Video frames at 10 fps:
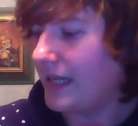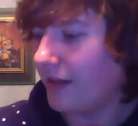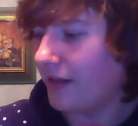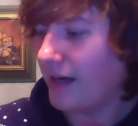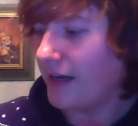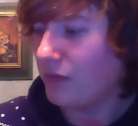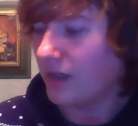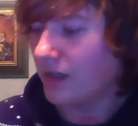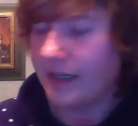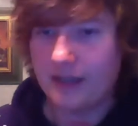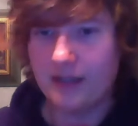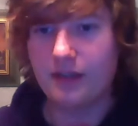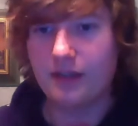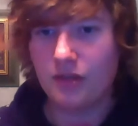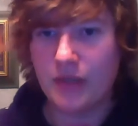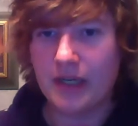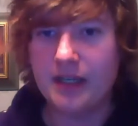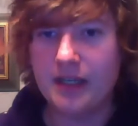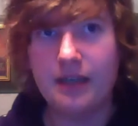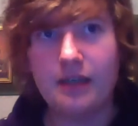it's like
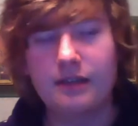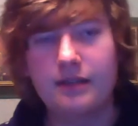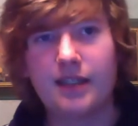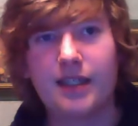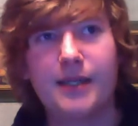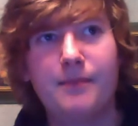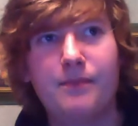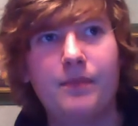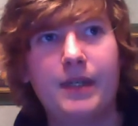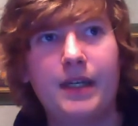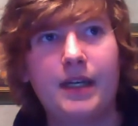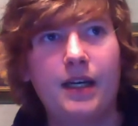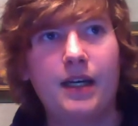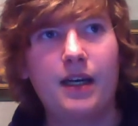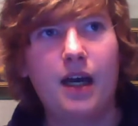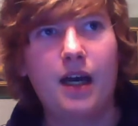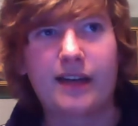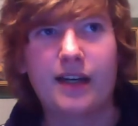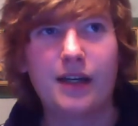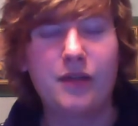drinking um, a
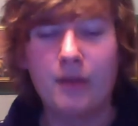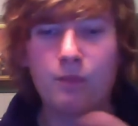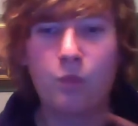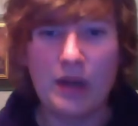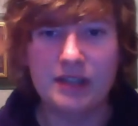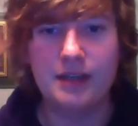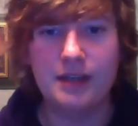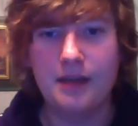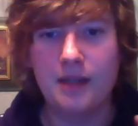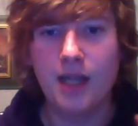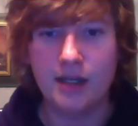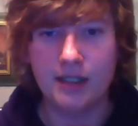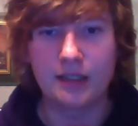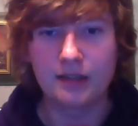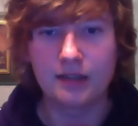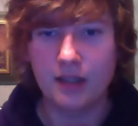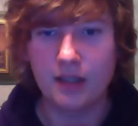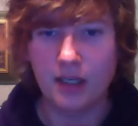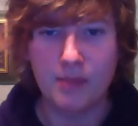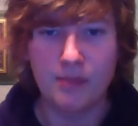kind of a Western lager.
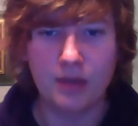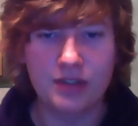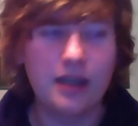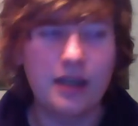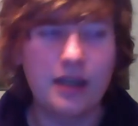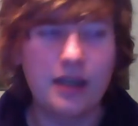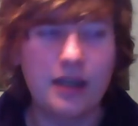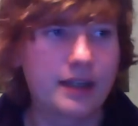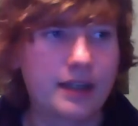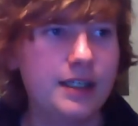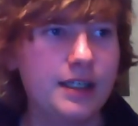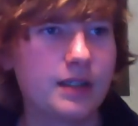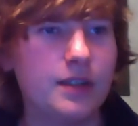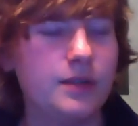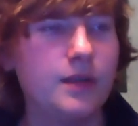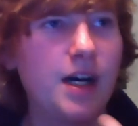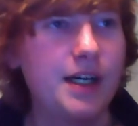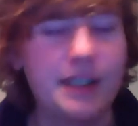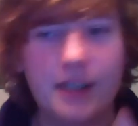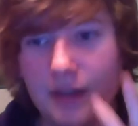Um, I say like a
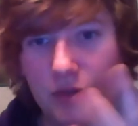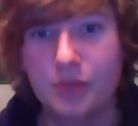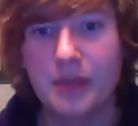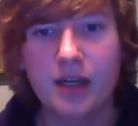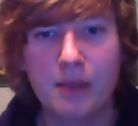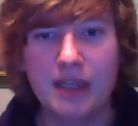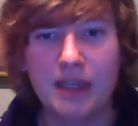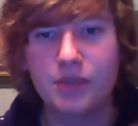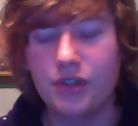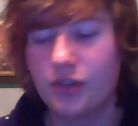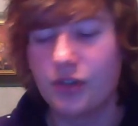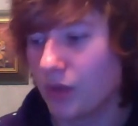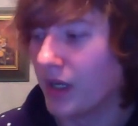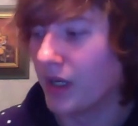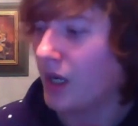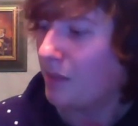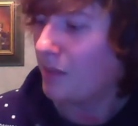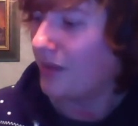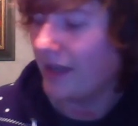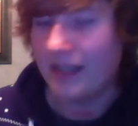Heineken or something, like a mass-produced one.
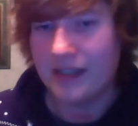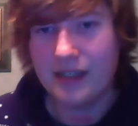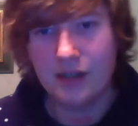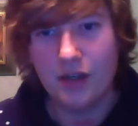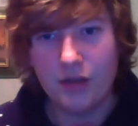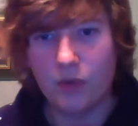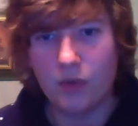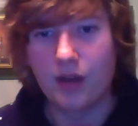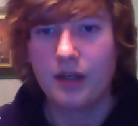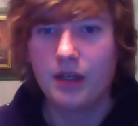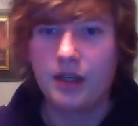But then they did another one,